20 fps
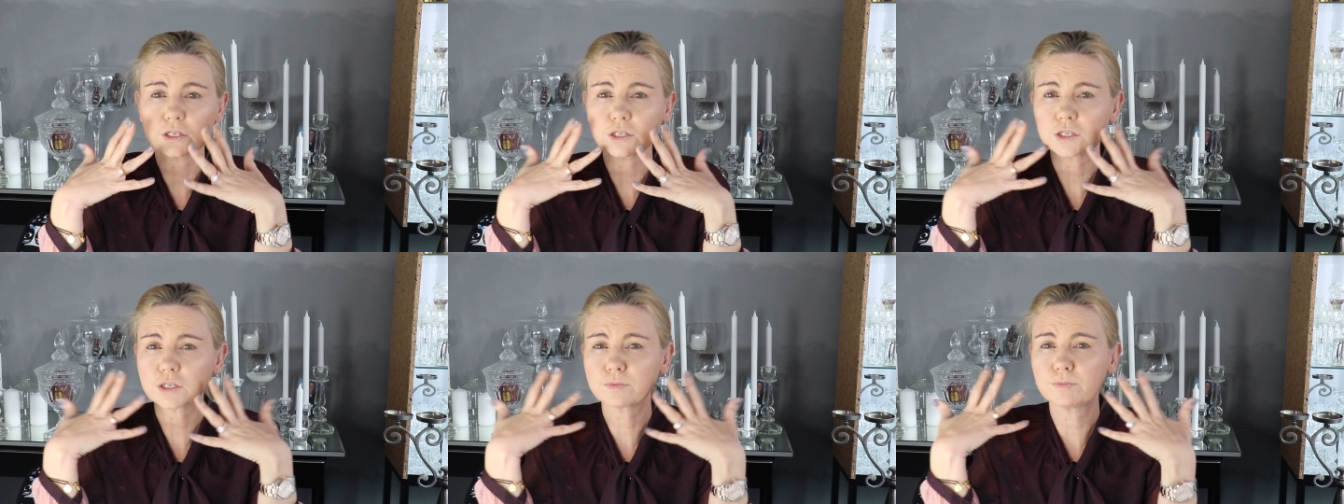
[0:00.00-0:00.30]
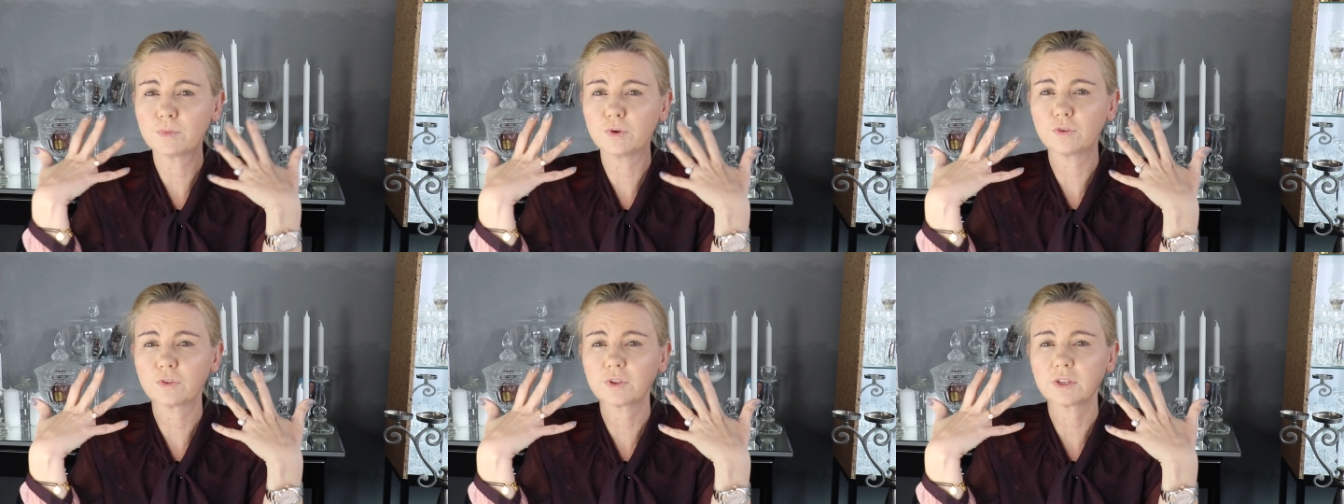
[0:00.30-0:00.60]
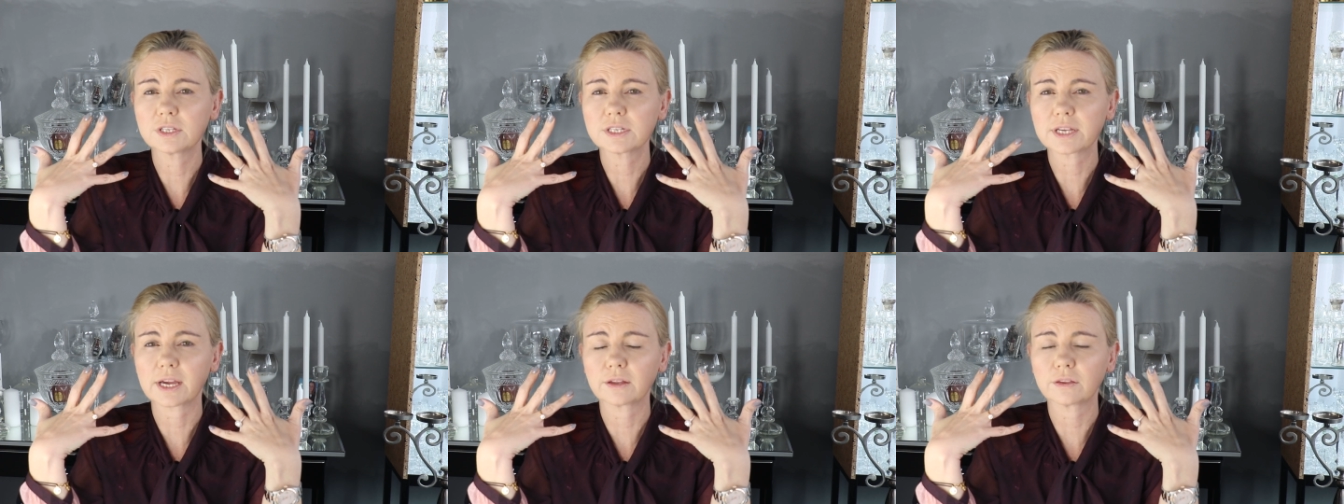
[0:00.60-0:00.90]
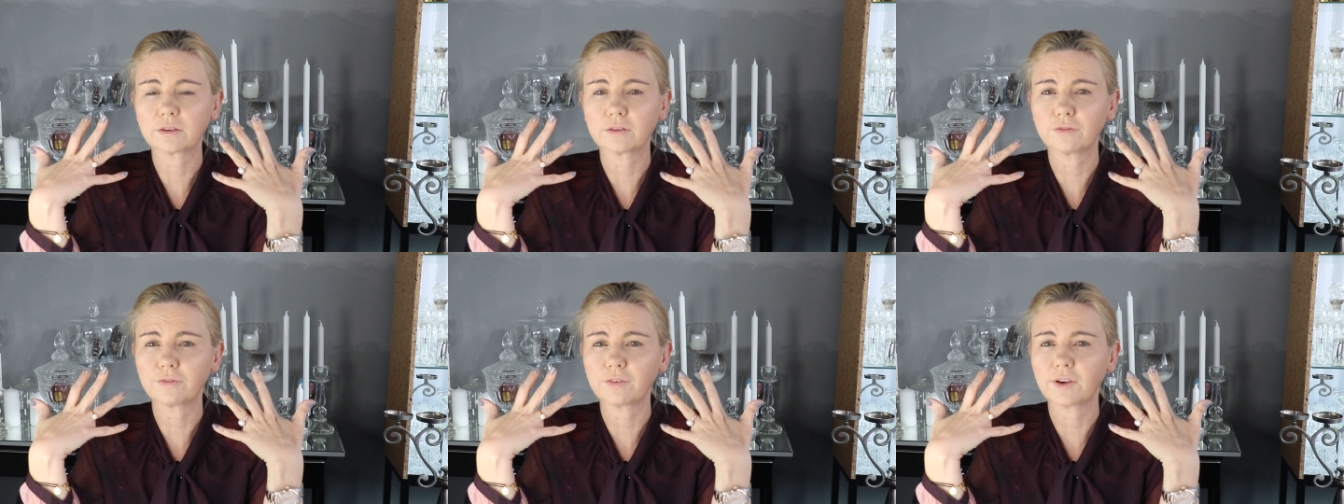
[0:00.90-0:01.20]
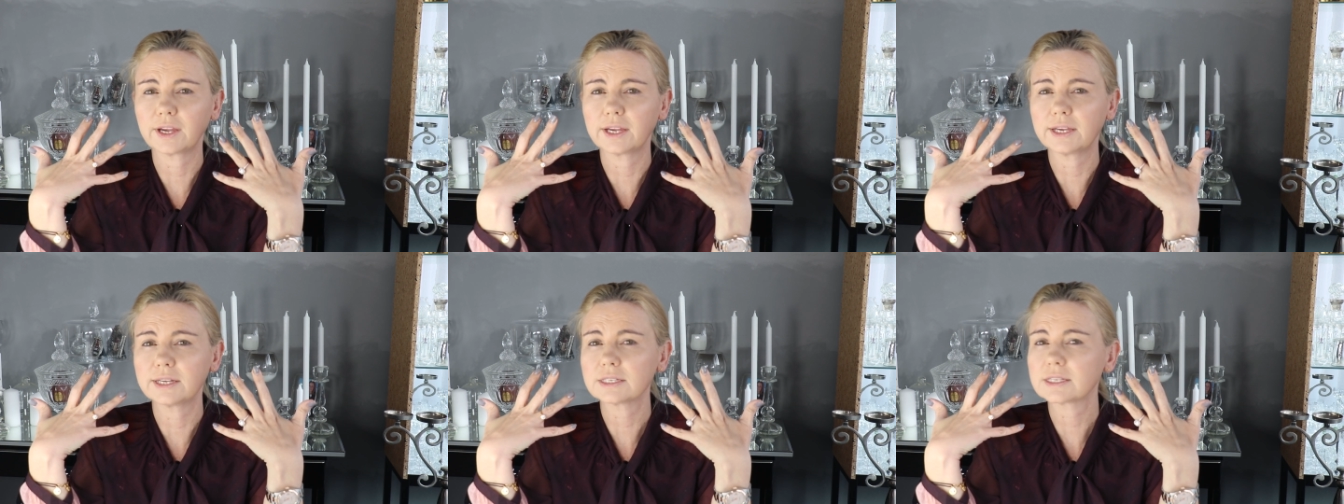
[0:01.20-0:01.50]
just smoothens out the
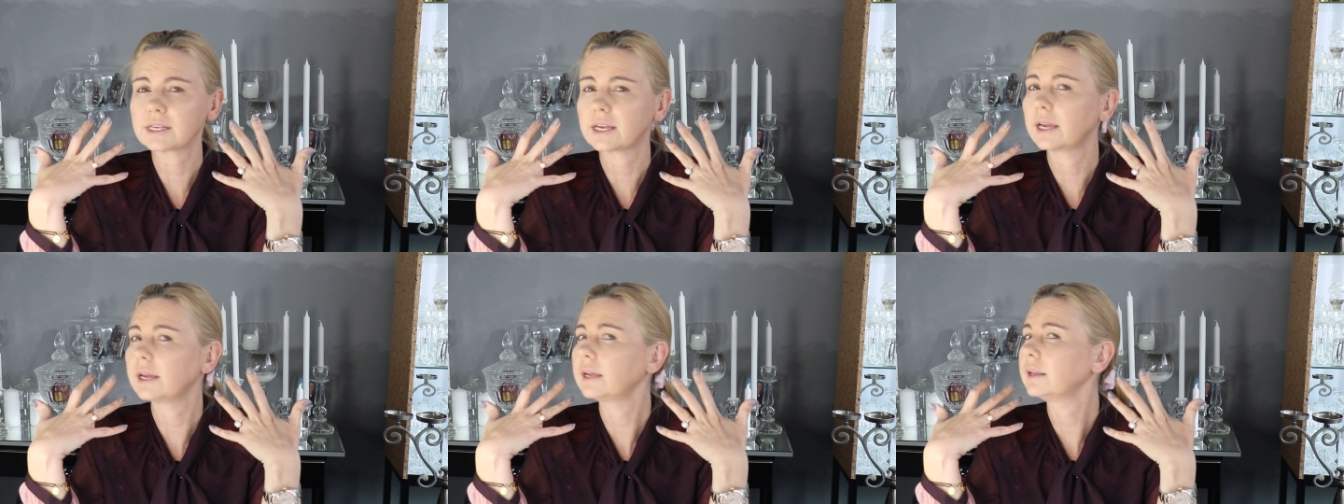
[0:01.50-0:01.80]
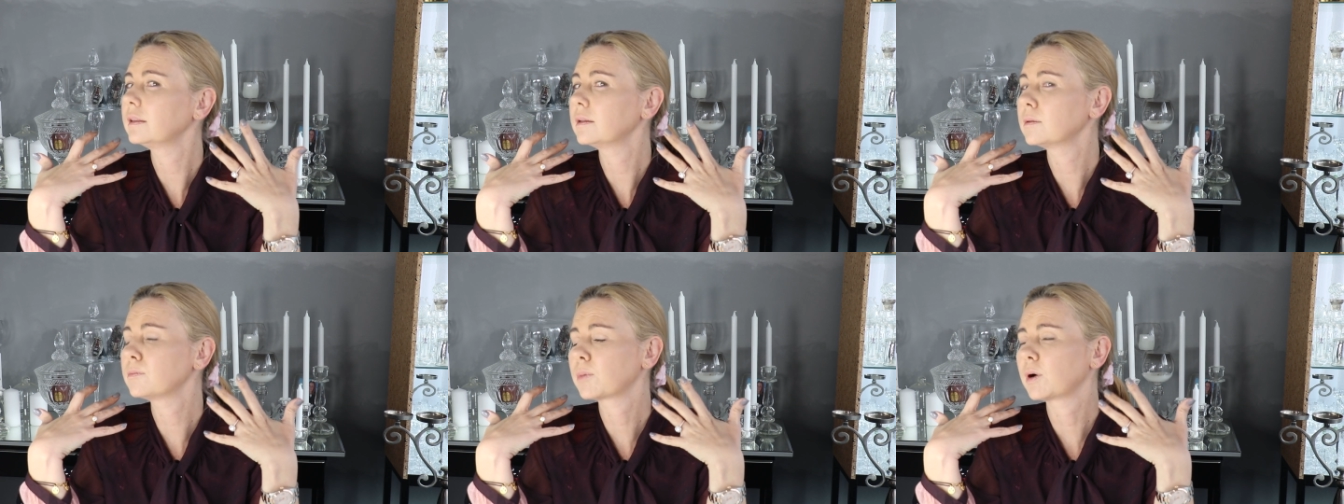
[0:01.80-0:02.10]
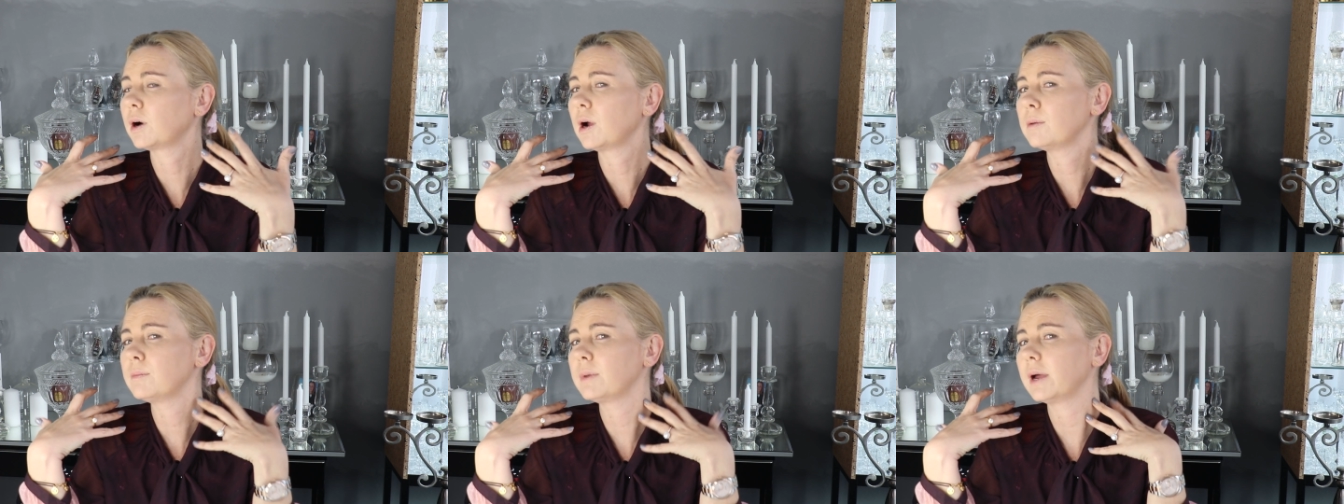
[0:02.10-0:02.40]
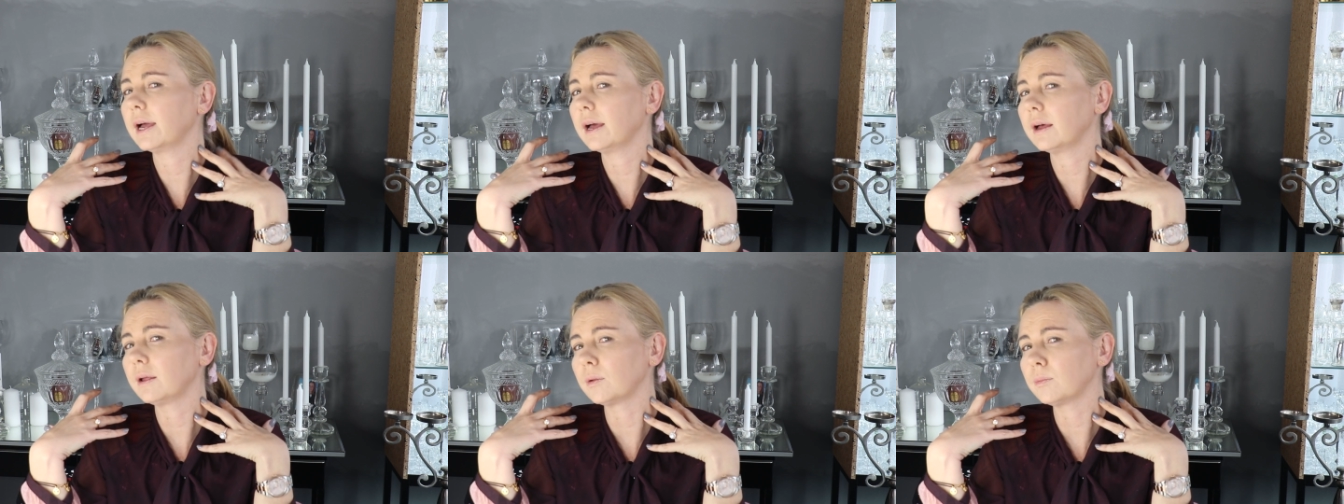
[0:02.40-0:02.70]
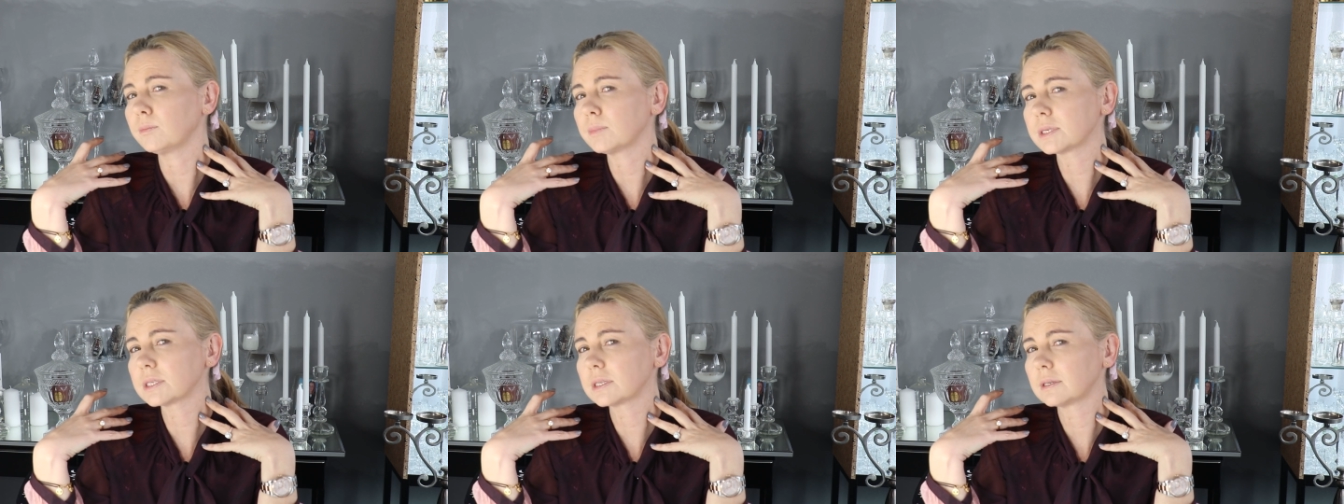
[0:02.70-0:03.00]
face, and the primer
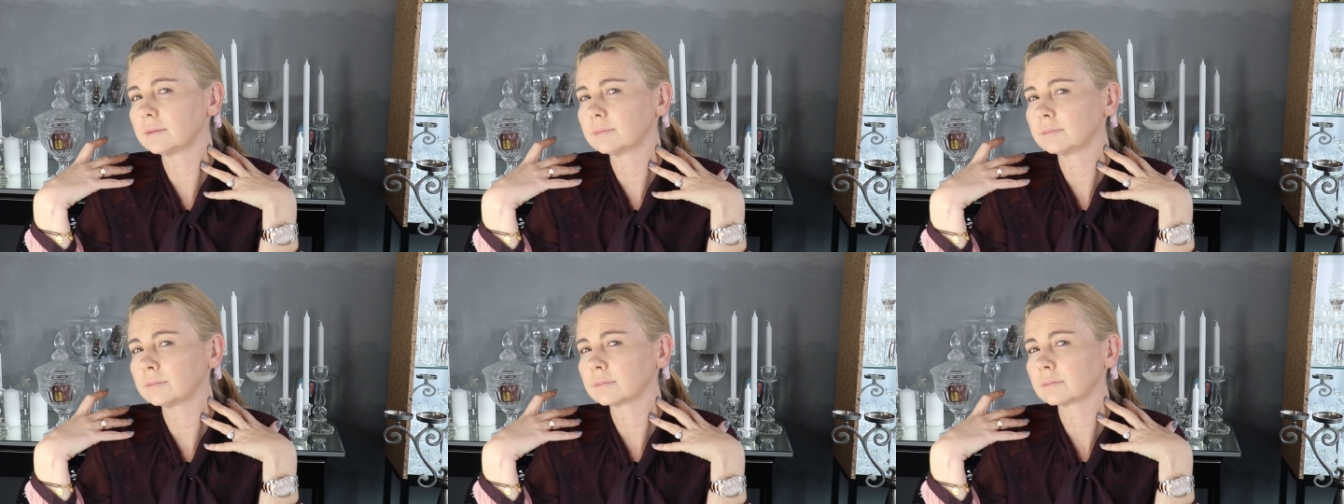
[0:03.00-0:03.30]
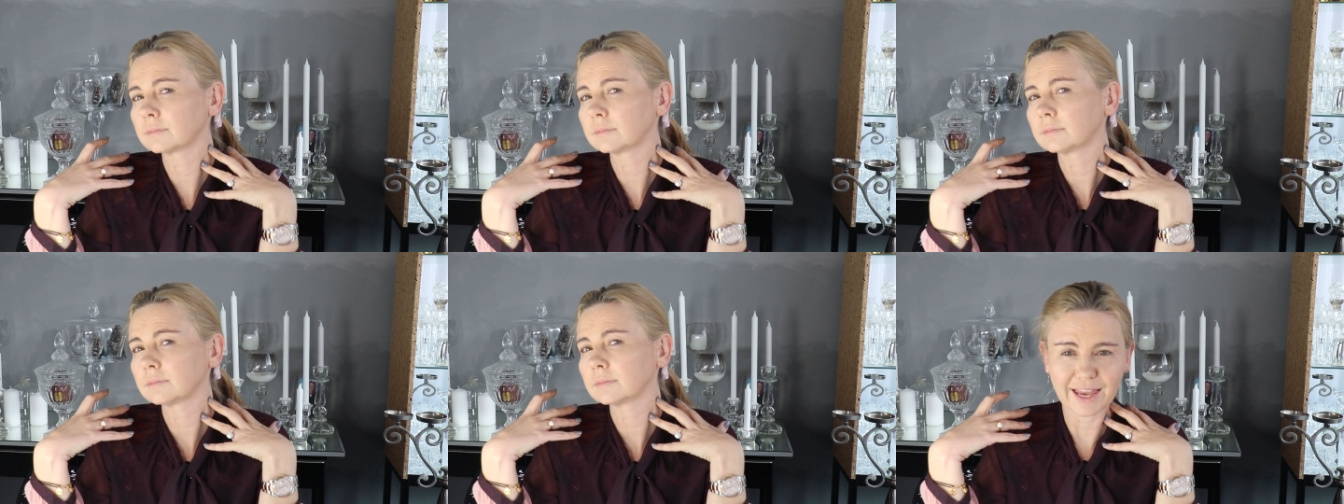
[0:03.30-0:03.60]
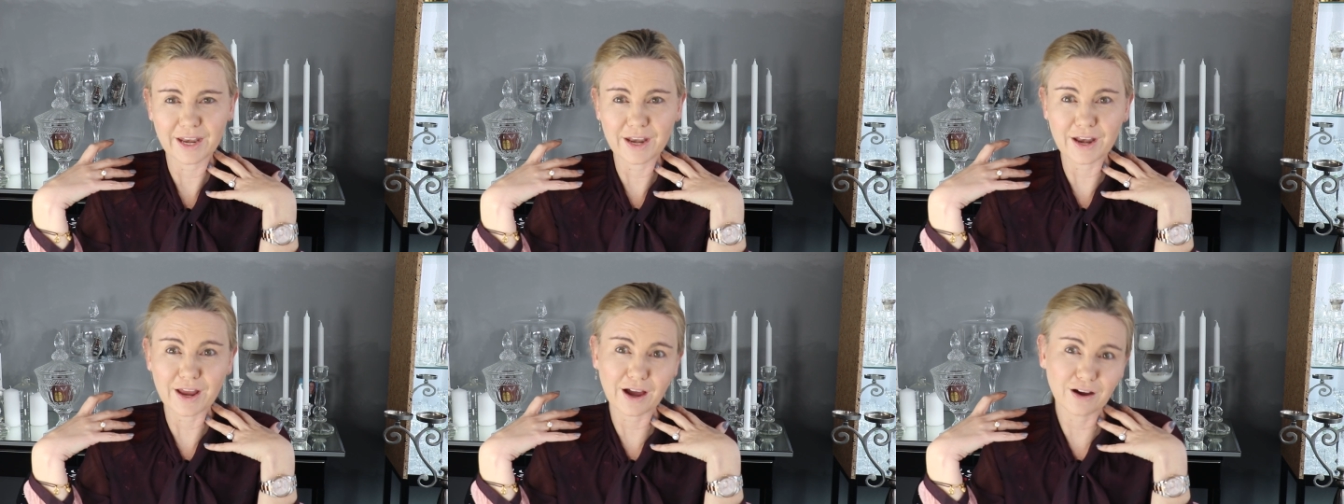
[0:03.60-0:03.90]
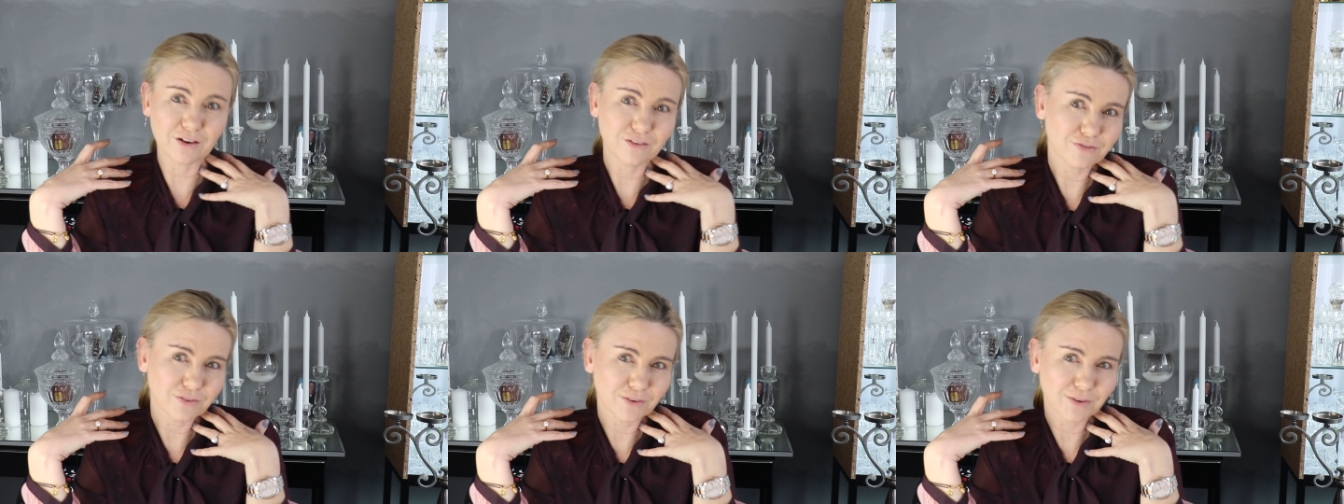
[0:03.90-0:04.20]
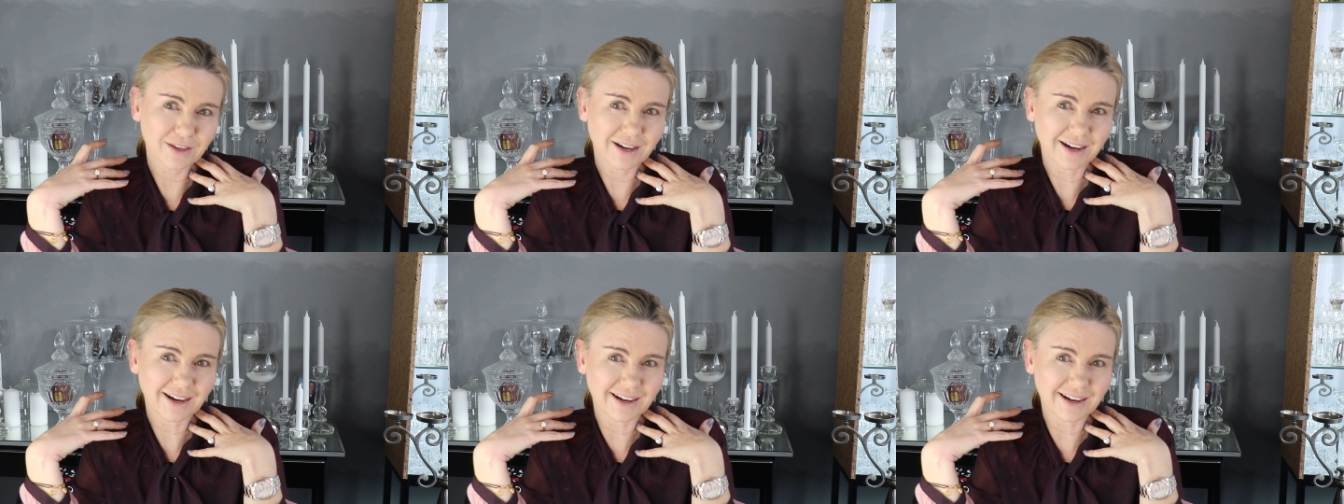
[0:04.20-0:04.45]
helps. Now for the